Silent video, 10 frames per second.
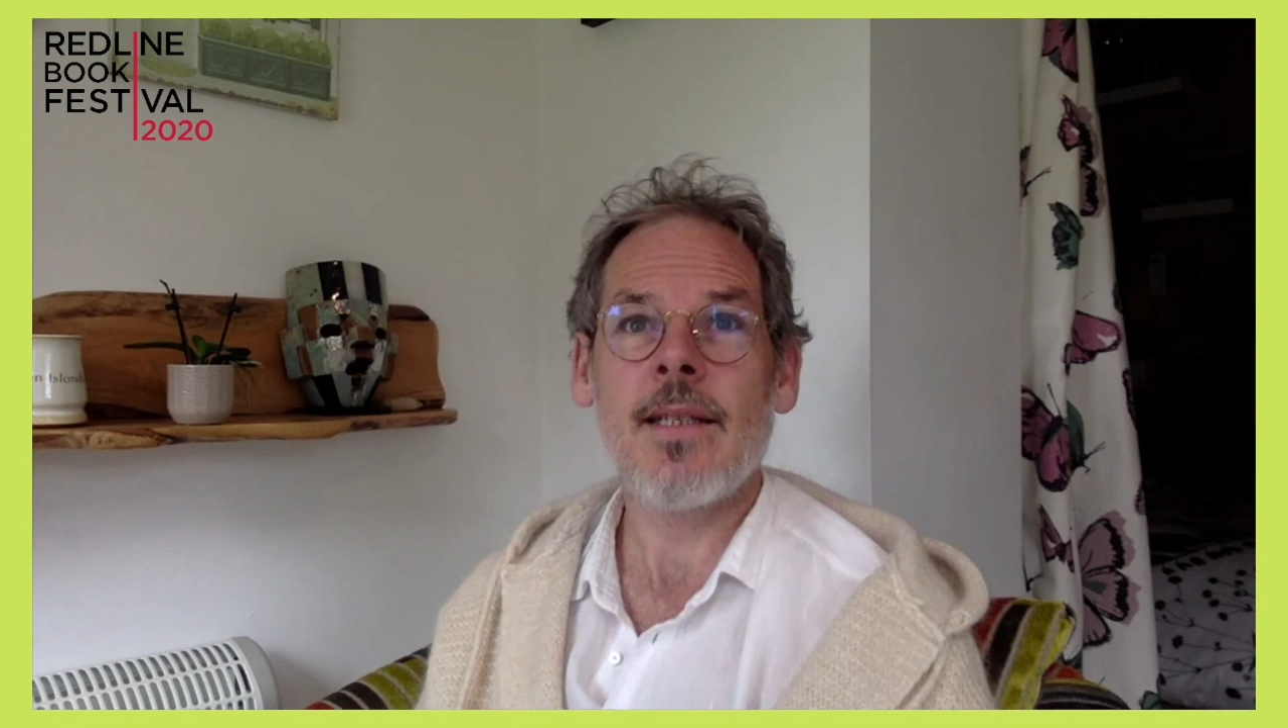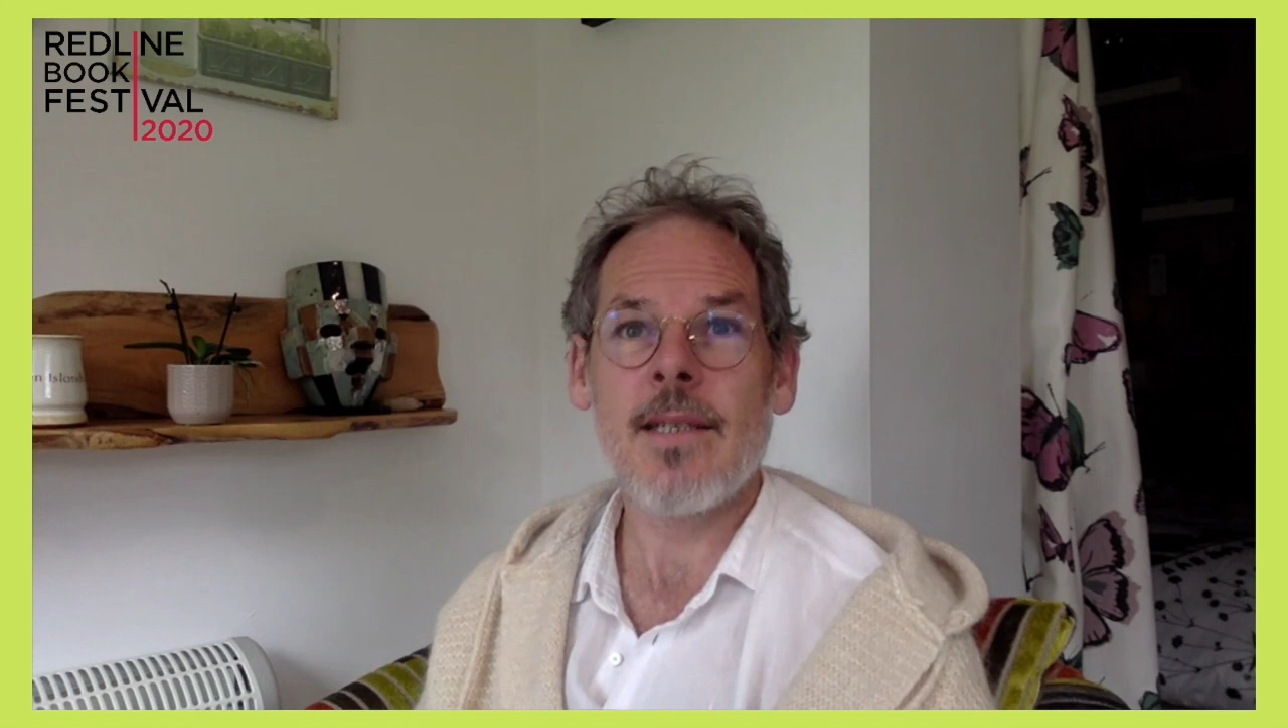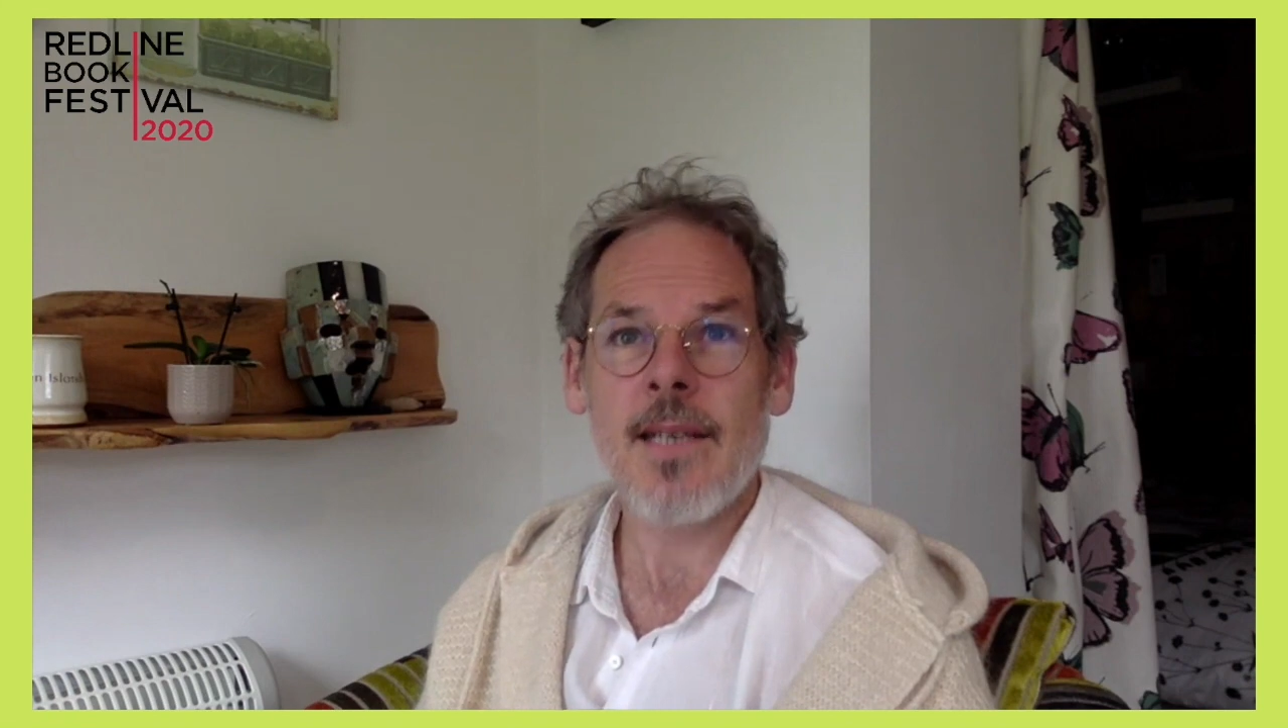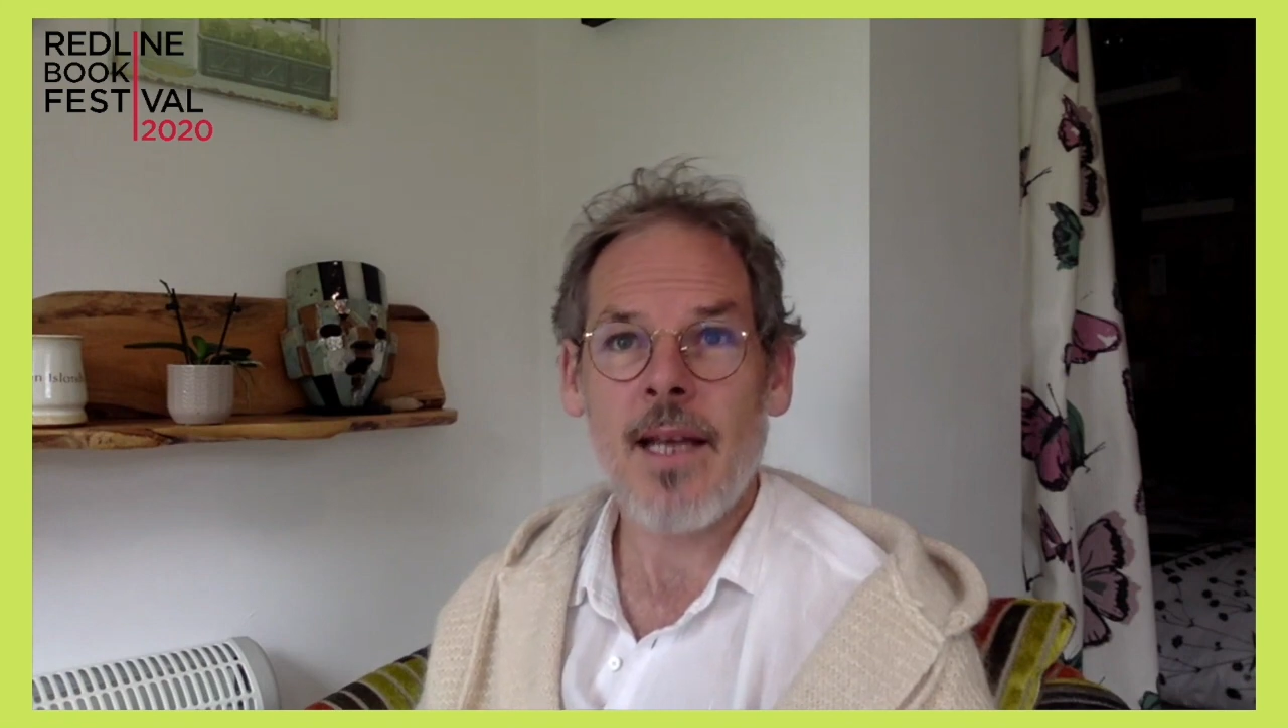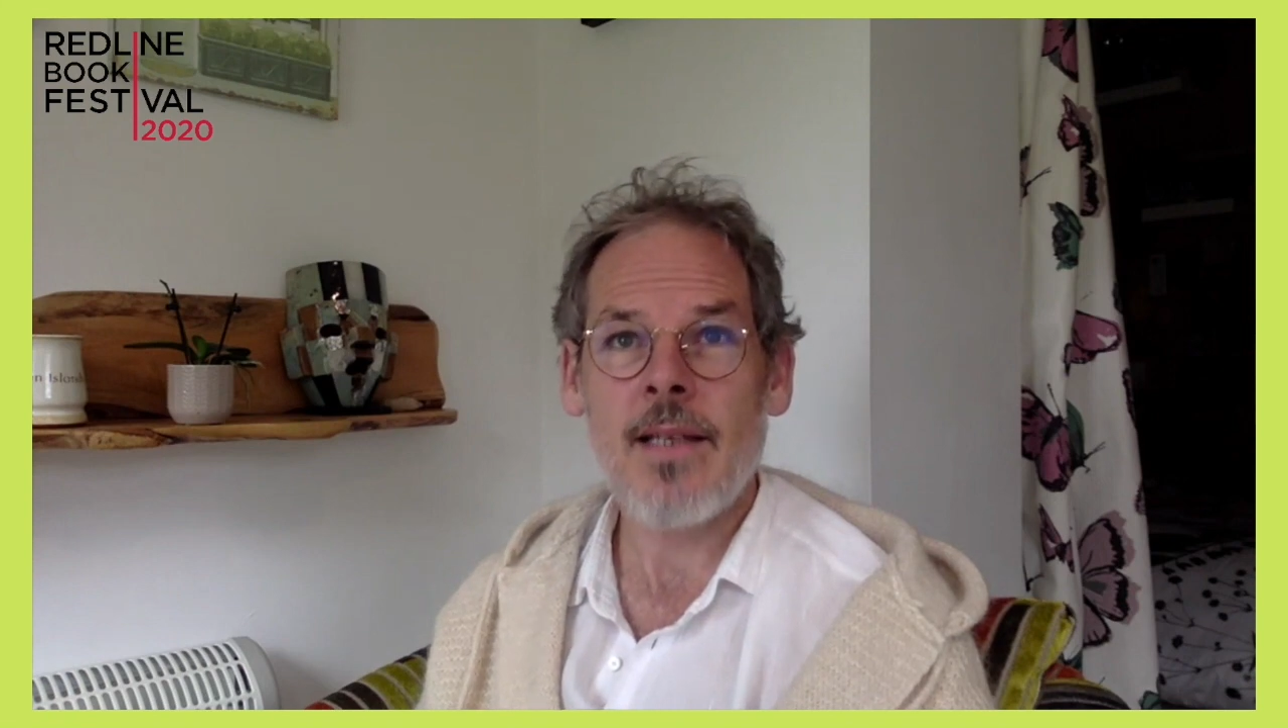
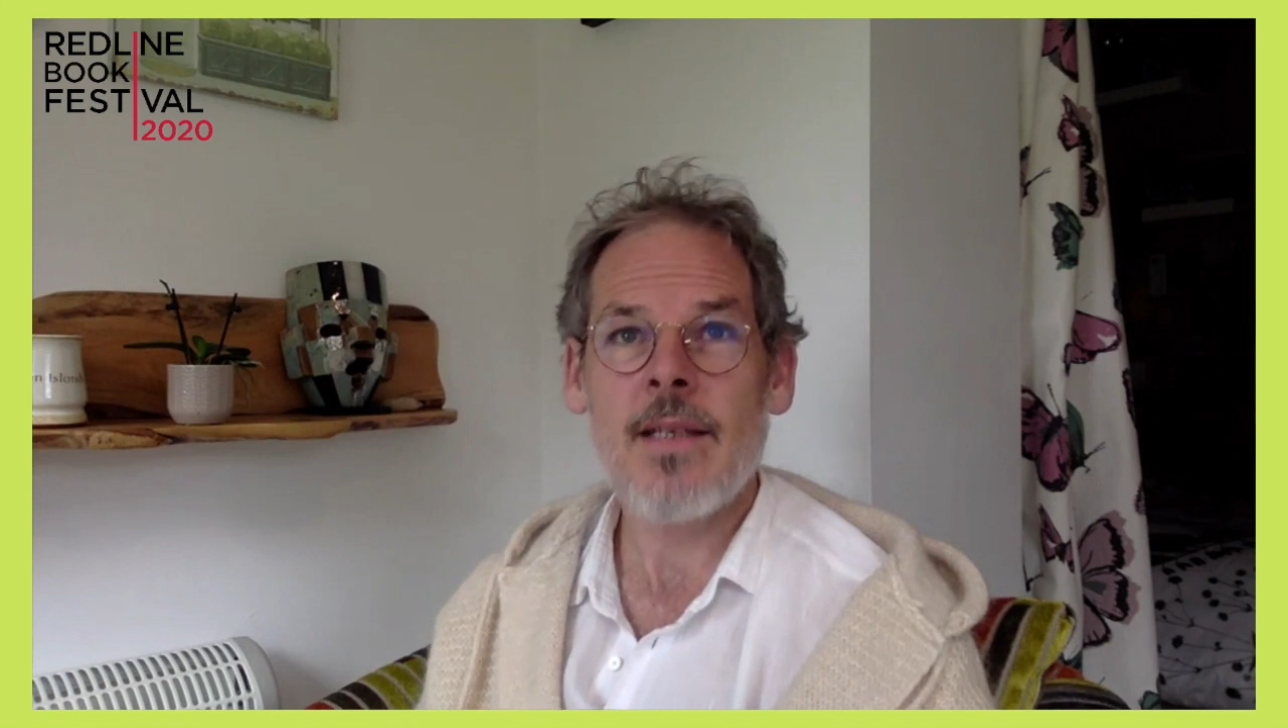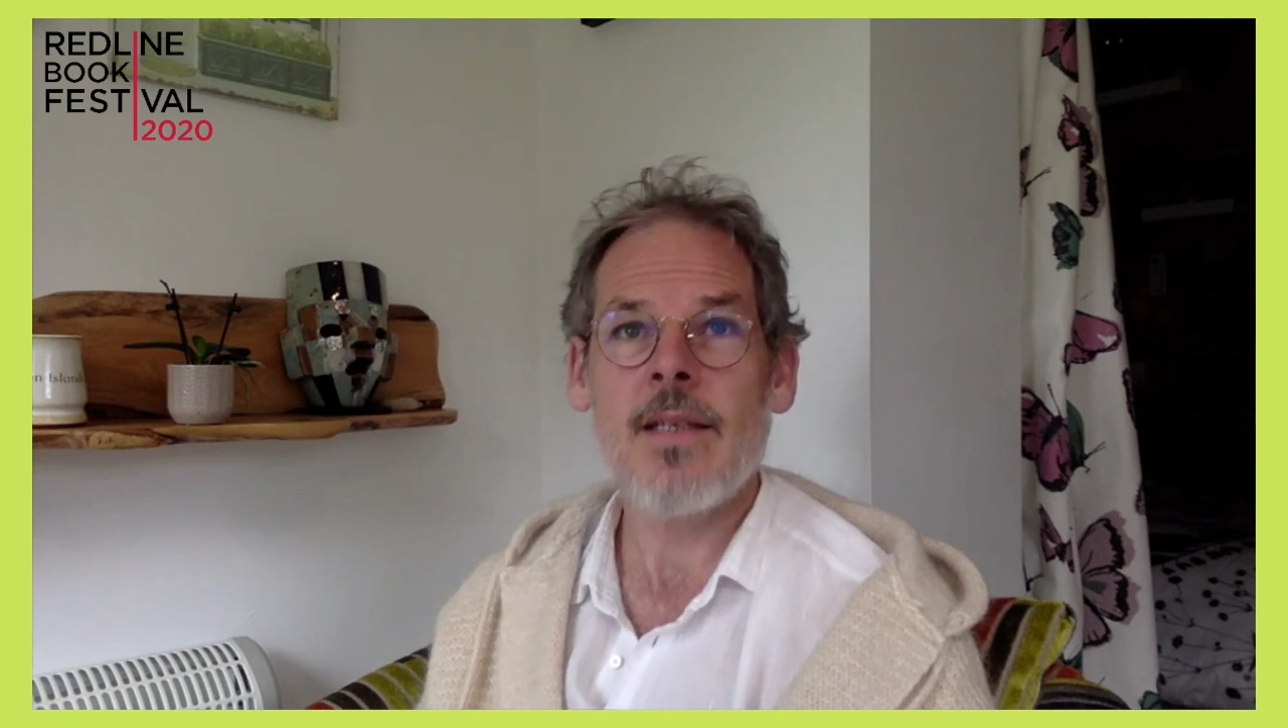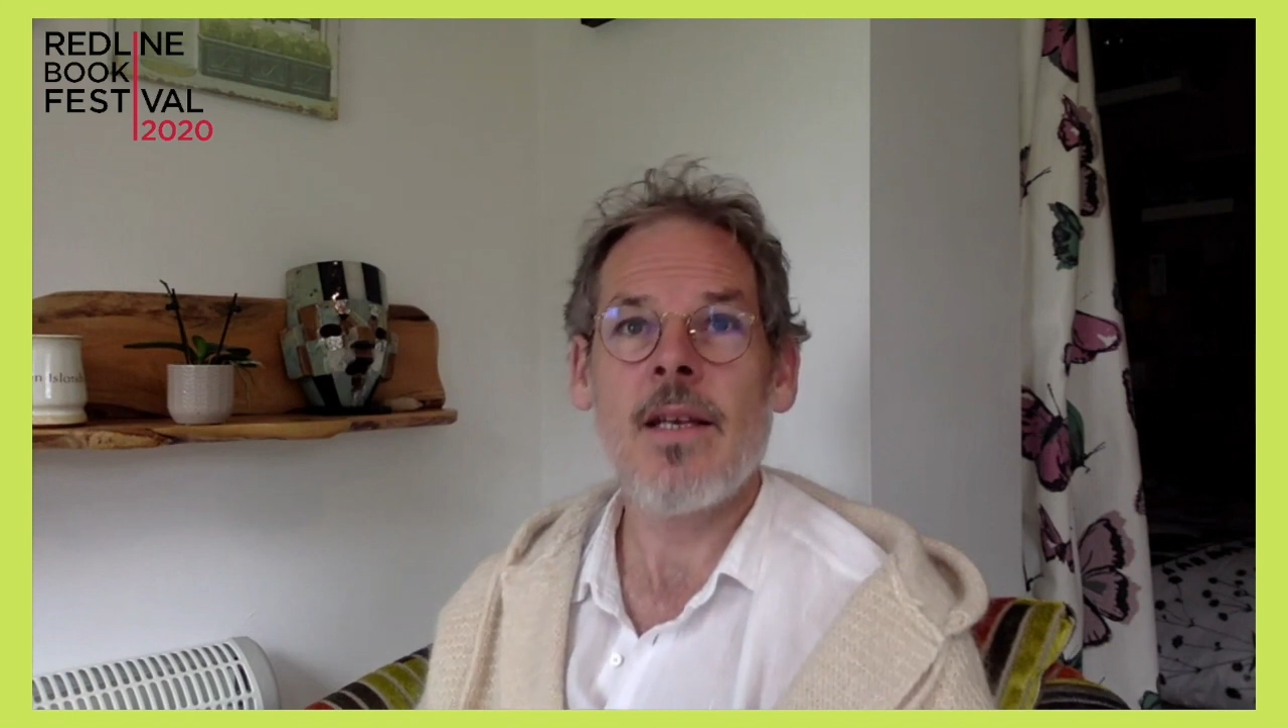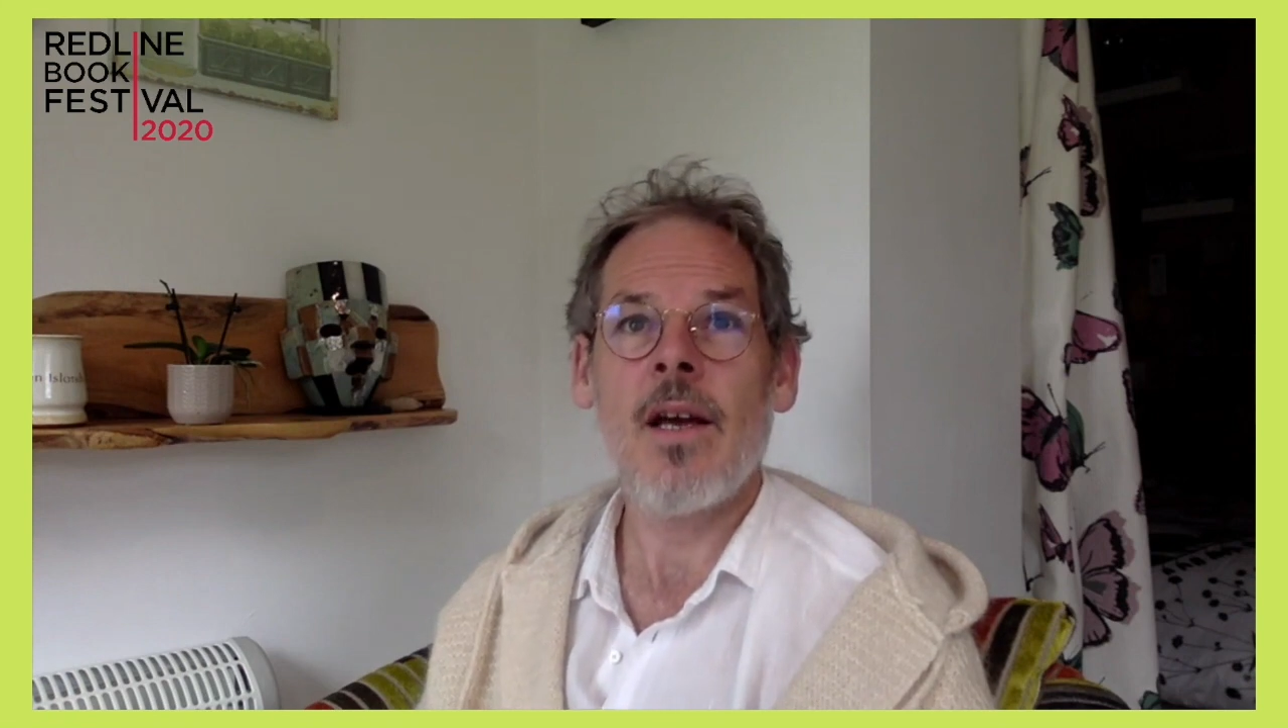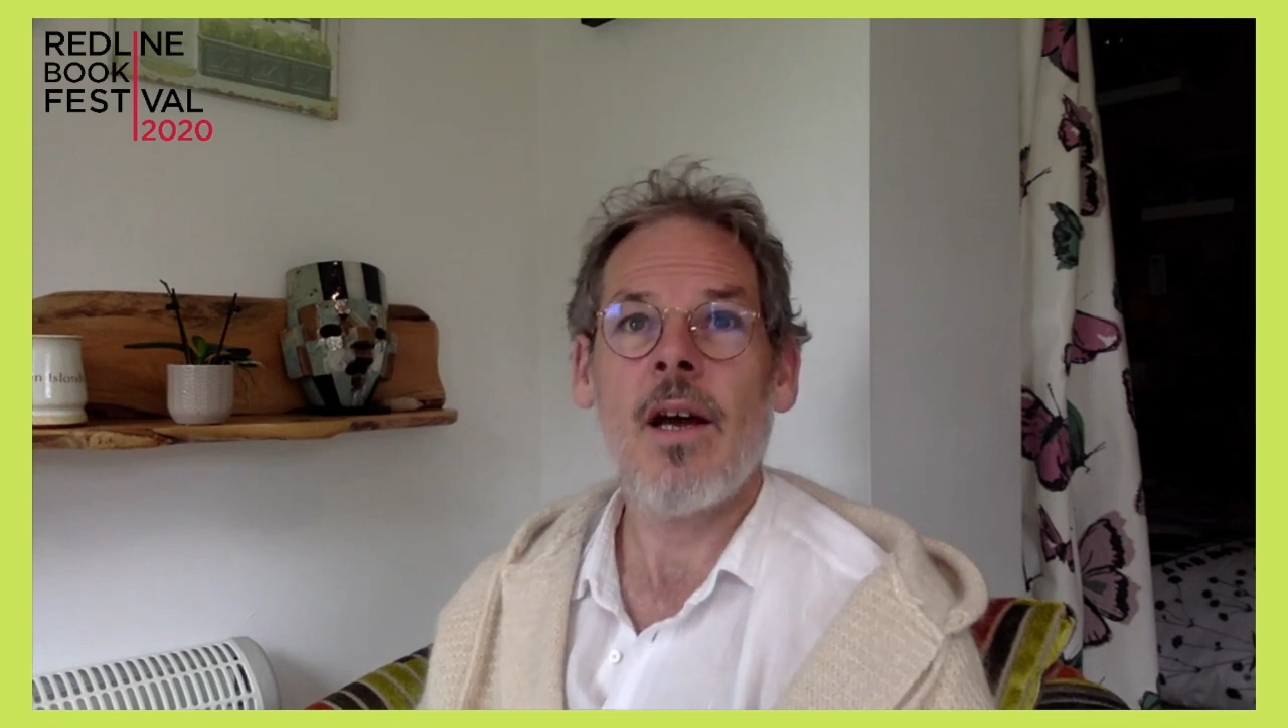sense